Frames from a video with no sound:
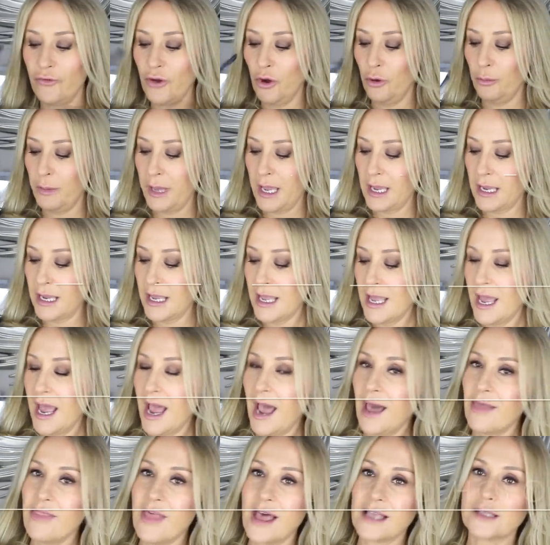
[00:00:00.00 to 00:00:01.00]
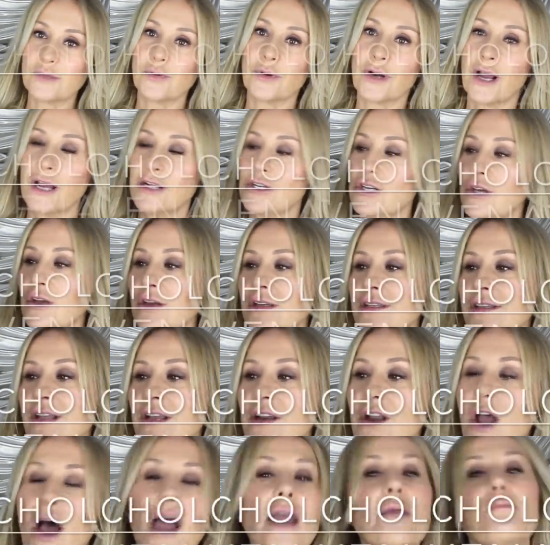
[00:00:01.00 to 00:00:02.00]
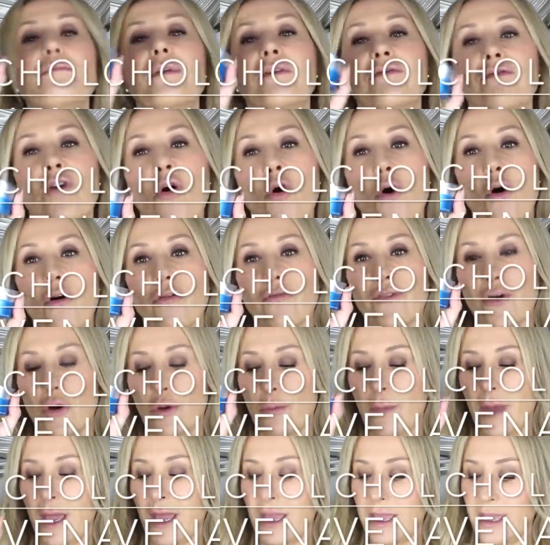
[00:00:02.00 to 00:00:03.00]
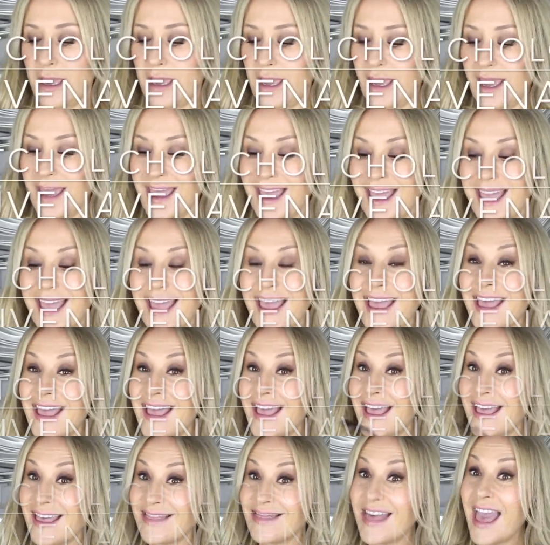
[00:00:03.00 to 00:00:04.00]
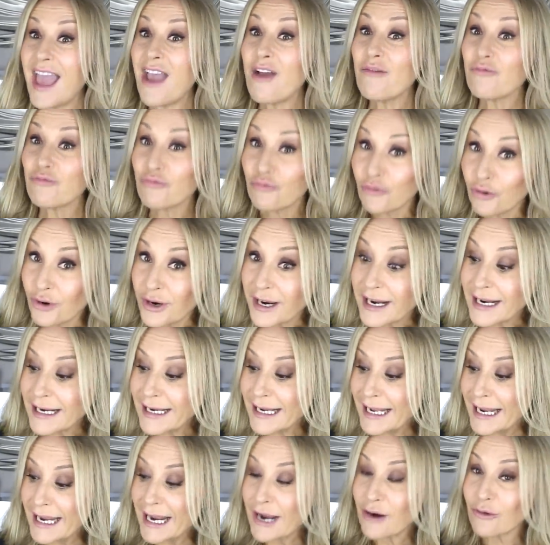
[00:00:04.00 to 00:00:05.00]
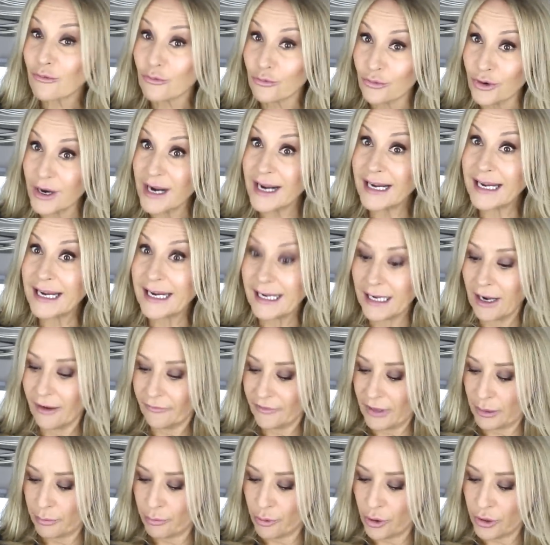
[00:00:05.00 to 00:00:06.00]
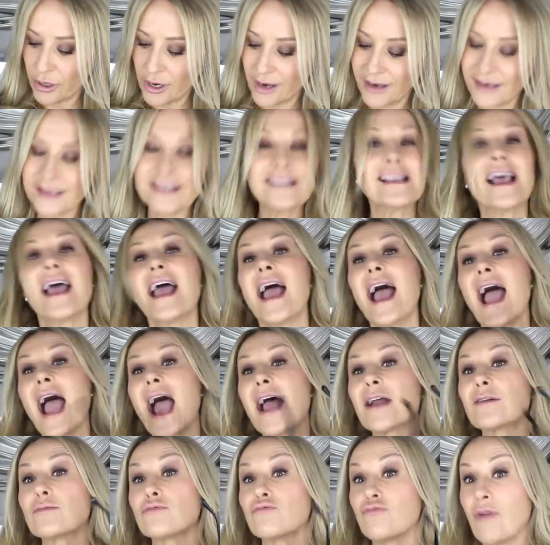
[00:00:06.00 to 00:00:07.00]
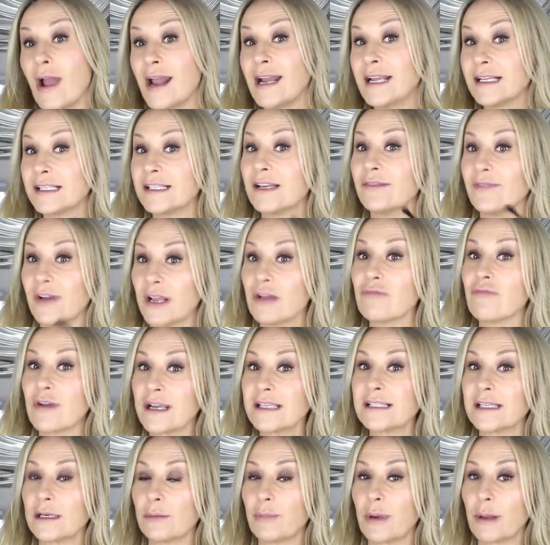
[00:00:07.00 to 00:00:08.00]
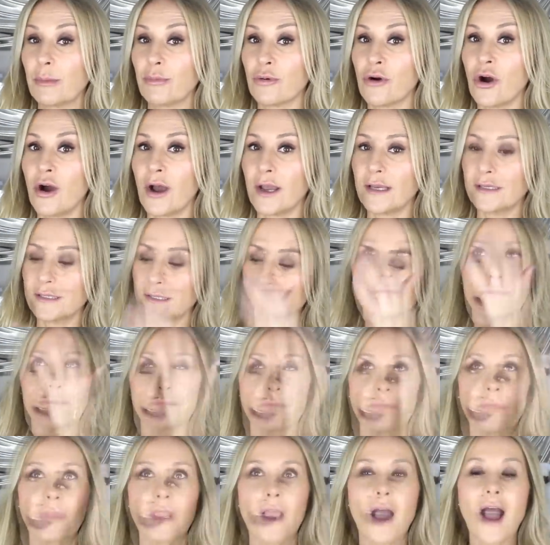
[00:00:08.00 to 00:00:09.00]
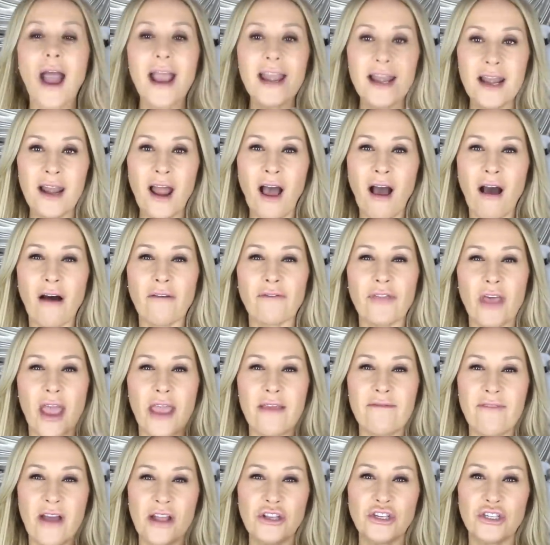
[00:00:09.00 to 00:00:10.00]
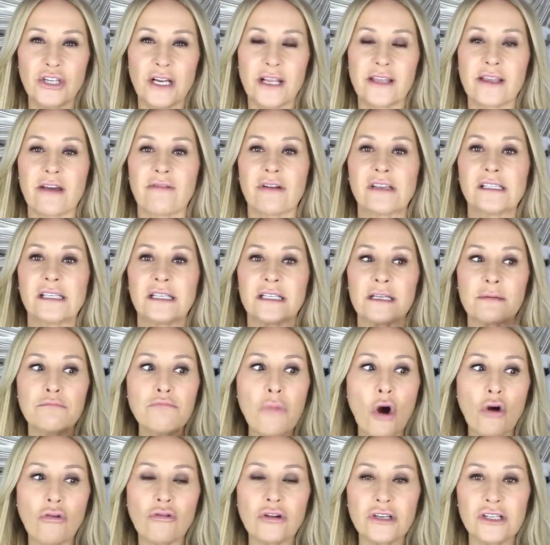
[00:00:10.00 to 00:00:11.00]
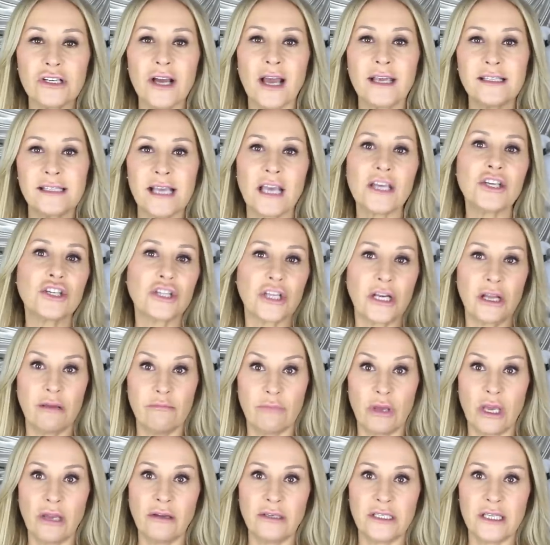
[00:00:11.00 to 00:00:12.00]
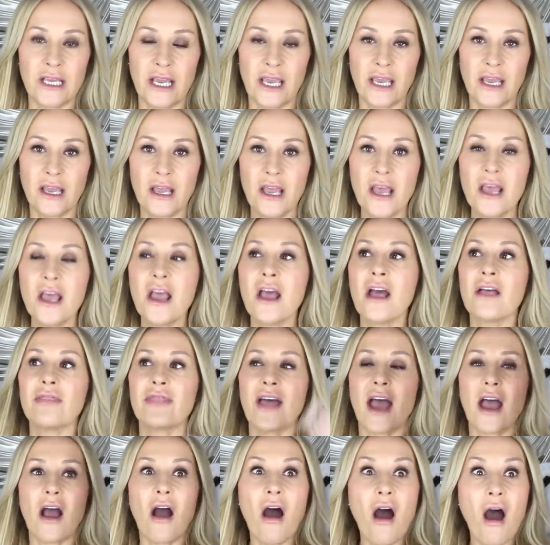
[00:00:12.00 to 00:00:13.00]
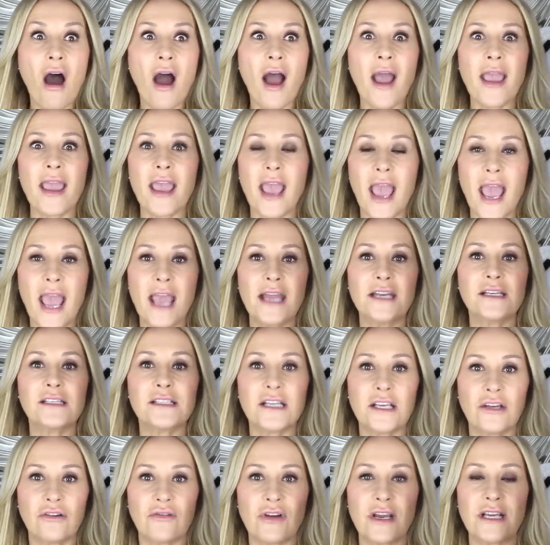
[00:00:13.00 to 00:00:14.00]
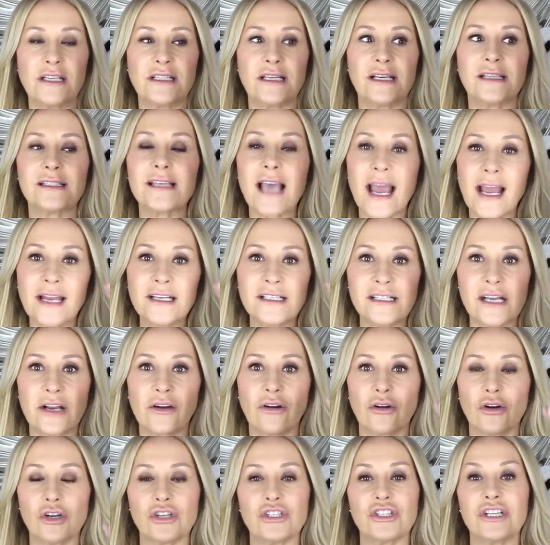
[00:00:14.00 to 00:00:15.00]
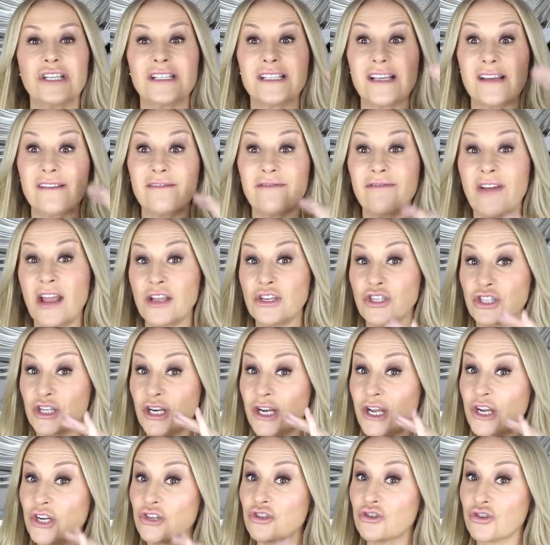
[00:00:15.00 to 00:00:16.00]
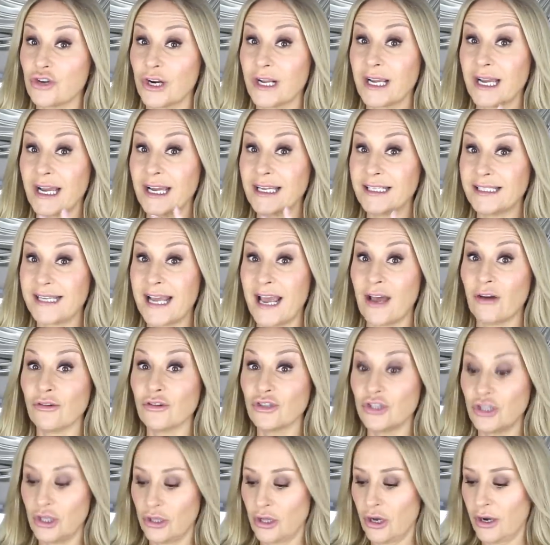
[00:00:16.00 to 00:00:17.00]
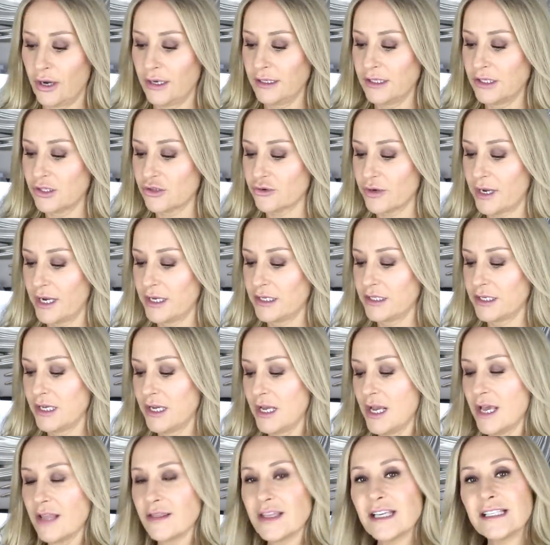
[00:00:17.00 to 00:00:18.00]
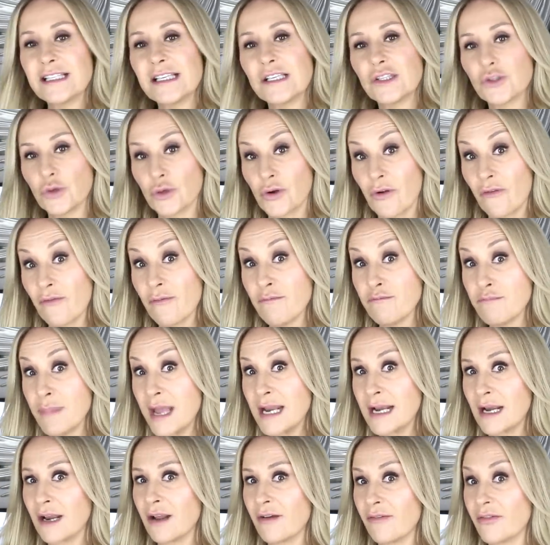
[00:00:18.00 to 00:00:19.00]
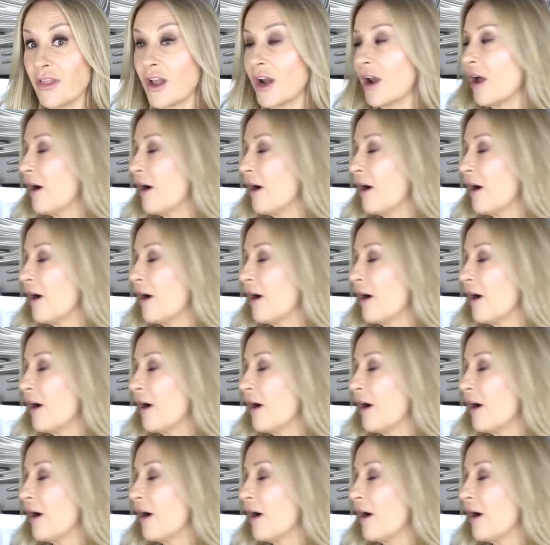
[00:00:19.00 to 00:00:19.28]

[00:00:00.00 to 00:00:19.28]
filming, and that's what I'd use the night before filming. They're really, really lovely products and relatively reasonably priced. I love that eventually there is a democratization in beauty, that high-end ingredients and technologies eventually trigger down to the high street. This is sort of middle of the